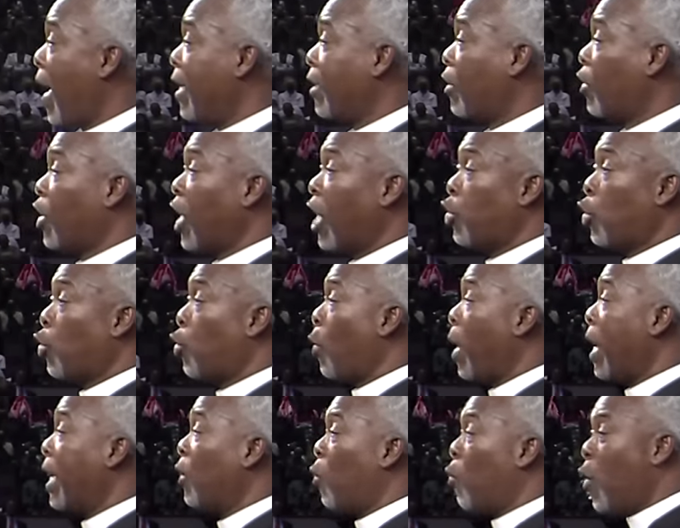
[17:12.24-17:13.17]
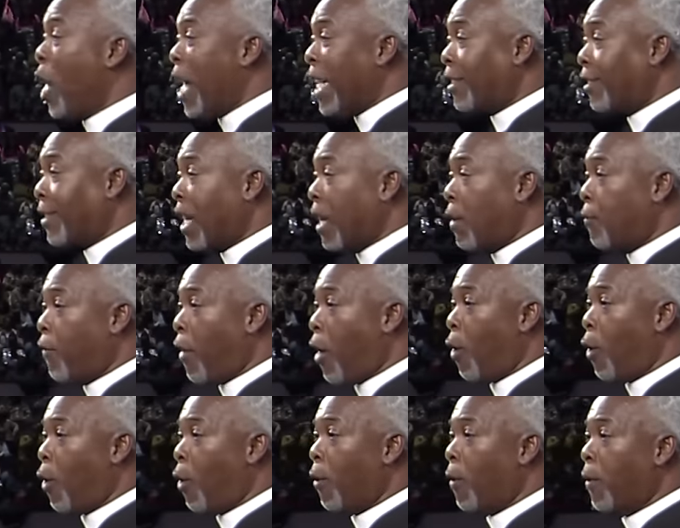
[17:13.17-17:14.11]
such great risk
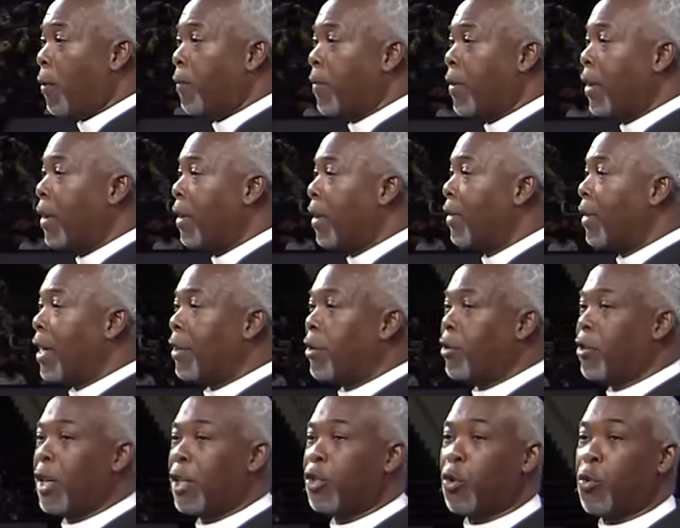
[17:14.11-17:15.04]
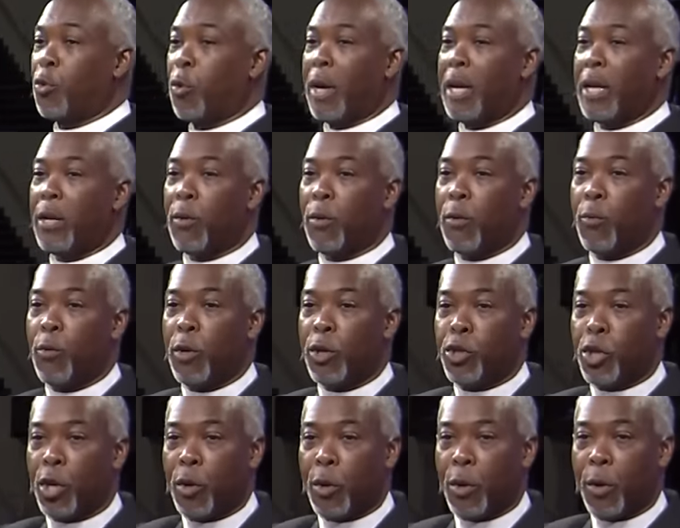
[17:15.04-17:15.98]
involved, there's such great
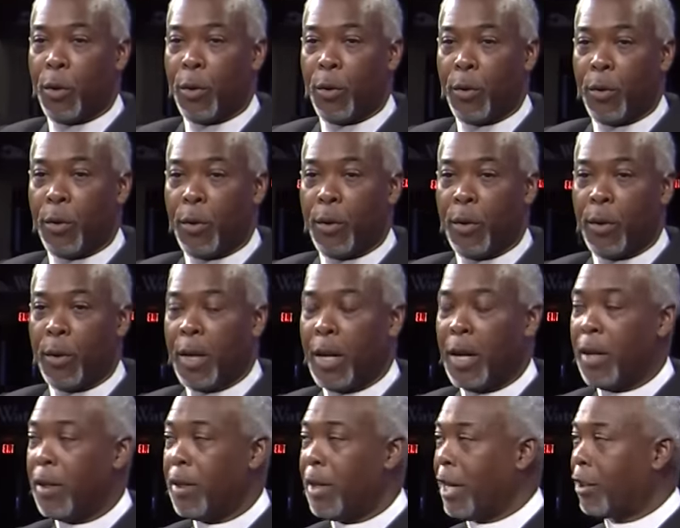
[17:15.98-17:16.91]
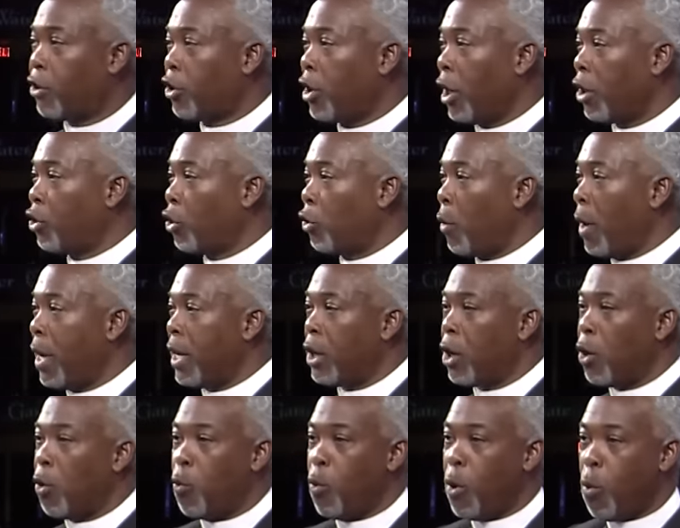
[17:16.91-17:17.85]
return. There's such great
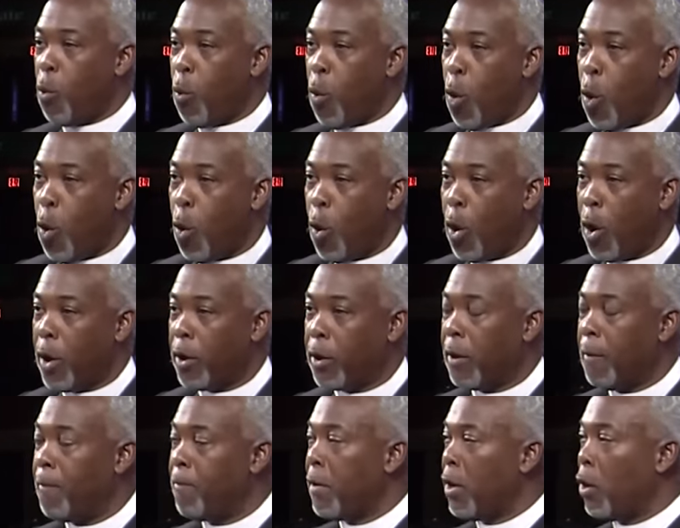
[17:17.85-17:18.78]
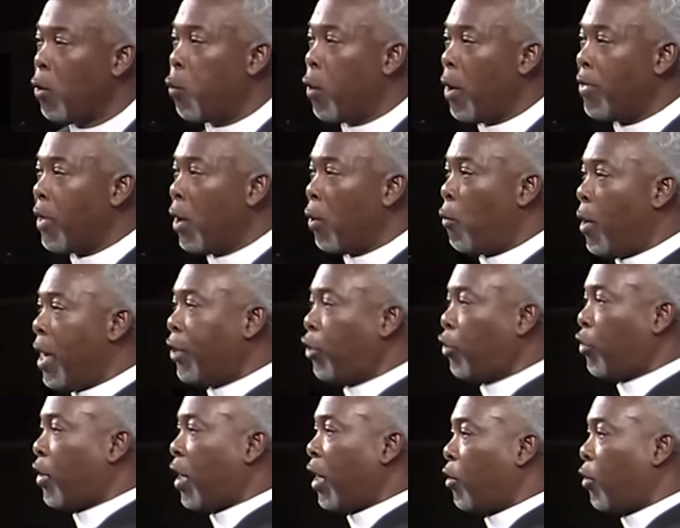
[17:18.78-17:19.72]
reward. When the
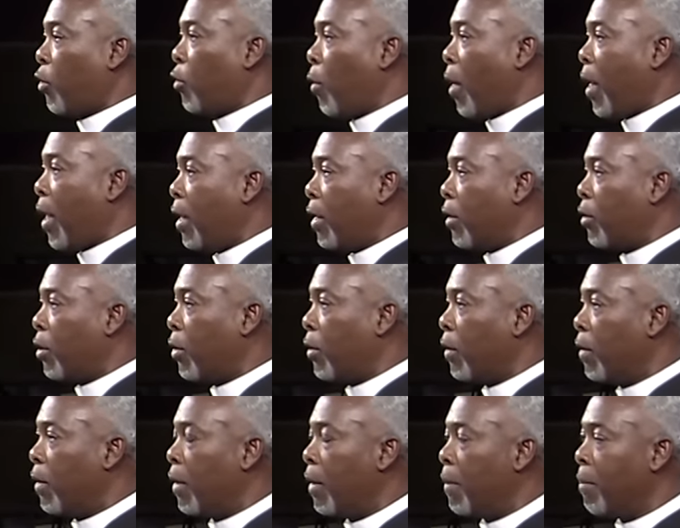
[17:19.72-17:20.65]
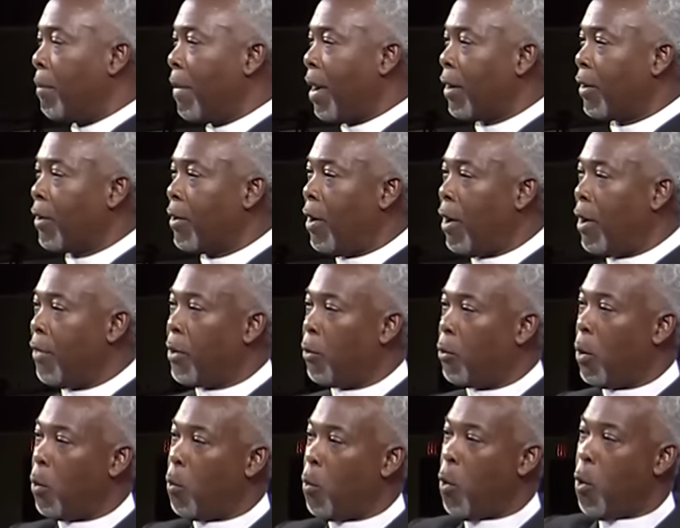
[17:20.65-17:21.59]
risk is great, my God, the
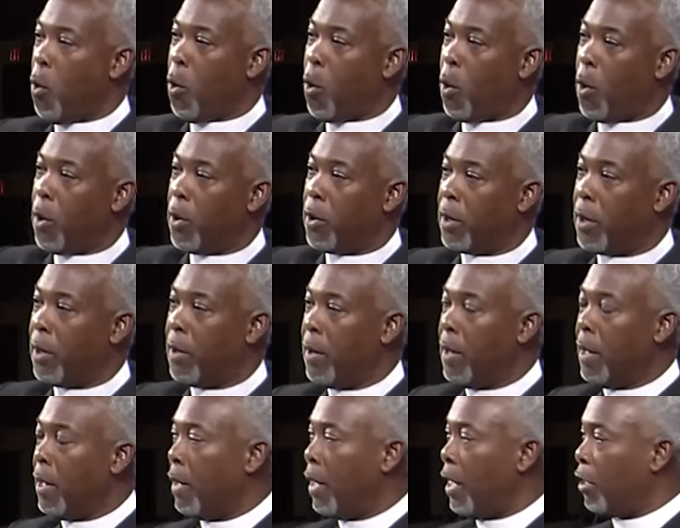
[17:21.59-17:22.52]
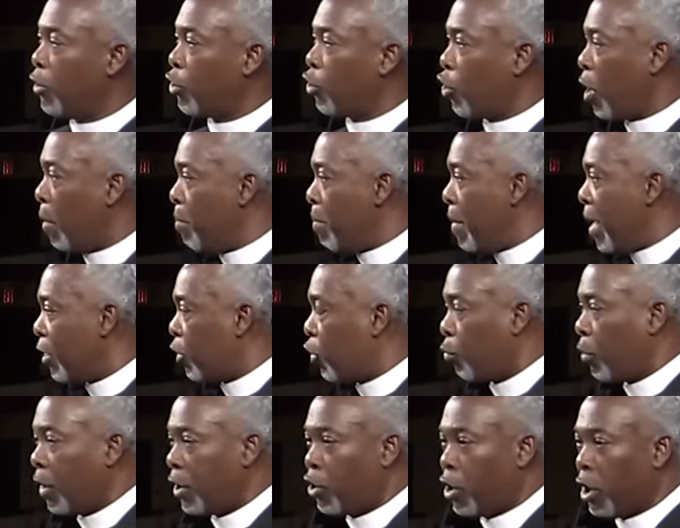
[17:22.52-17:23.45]
reward is
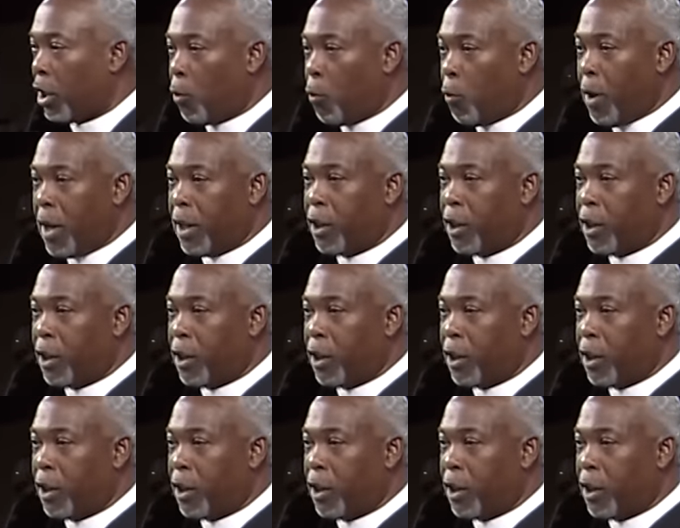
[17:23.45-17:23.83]
commensurate to the risk,